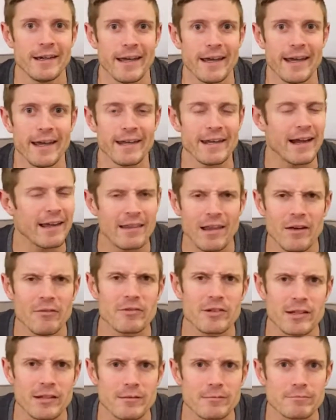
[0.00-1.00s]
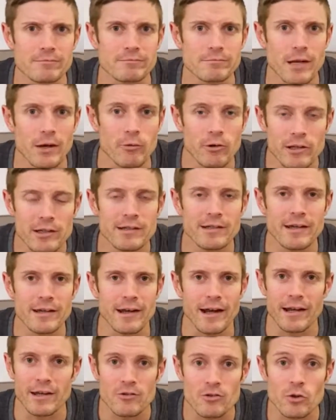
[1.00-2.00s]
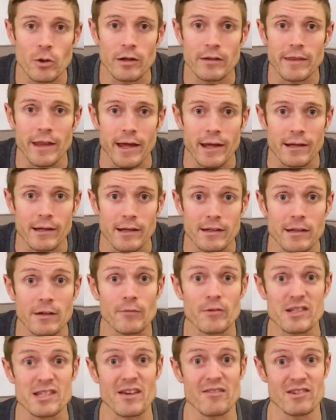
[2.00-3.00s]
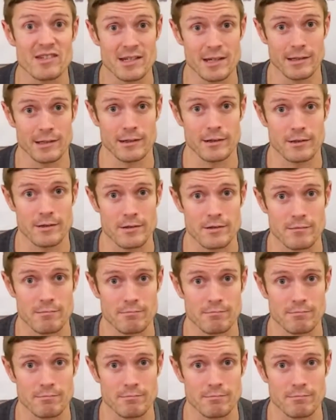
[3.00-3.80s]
And I loved it. I really did. I enjoyed that. I did it for 17 years.